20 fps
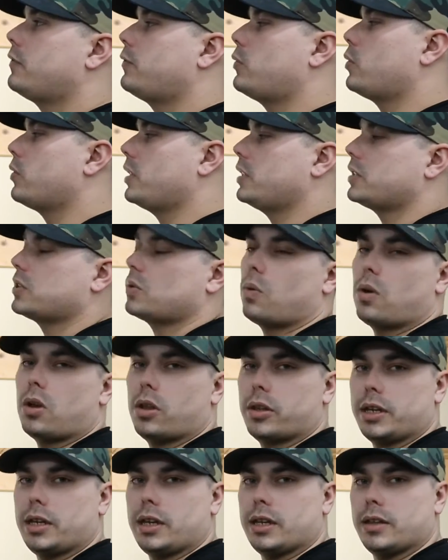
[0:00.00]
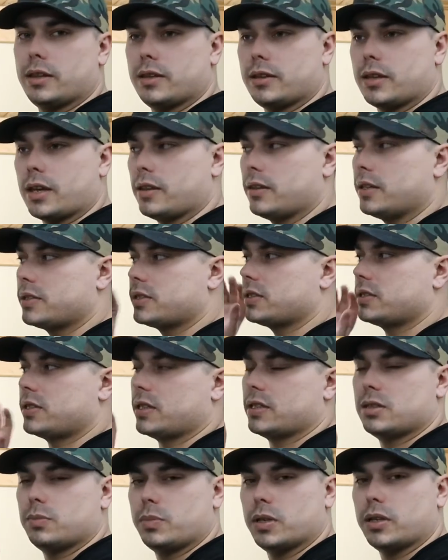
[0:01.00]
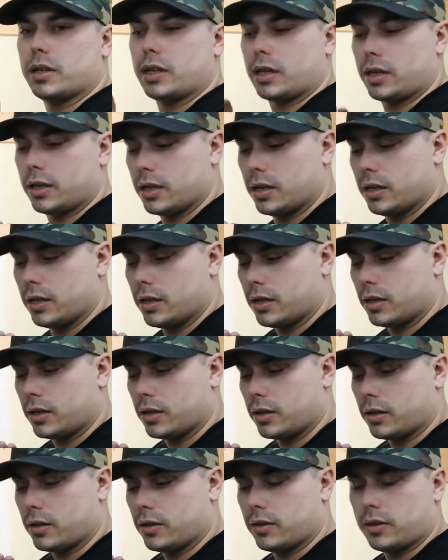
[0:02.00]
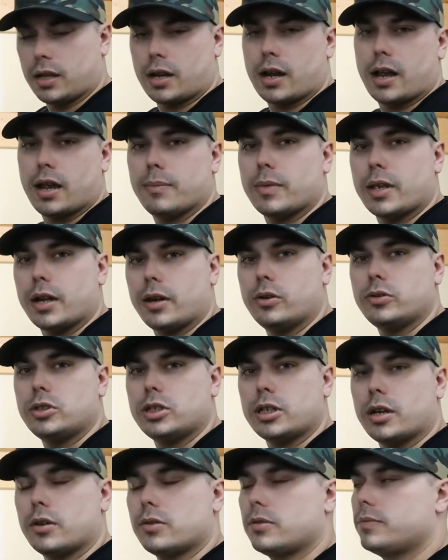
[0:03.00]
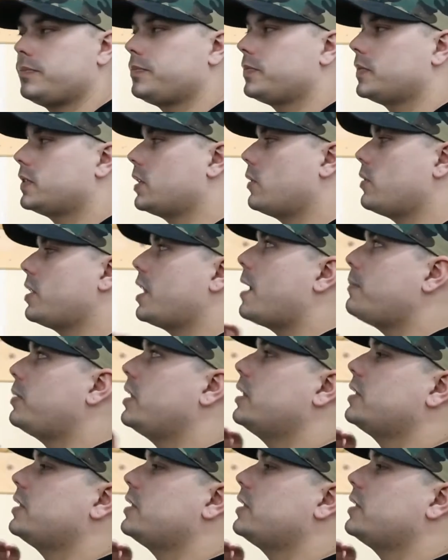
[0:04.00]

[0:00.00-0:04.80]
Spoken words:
for this quality and this accessibility than I am that OGIO. So with that